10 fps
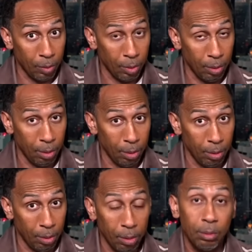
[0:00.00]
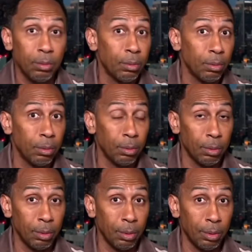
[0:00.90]

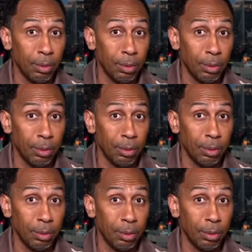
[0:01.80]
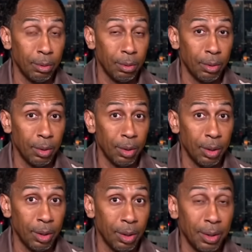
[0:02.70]

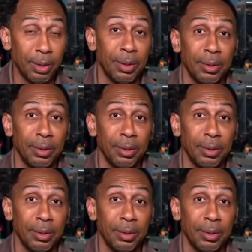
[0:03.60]
(silent)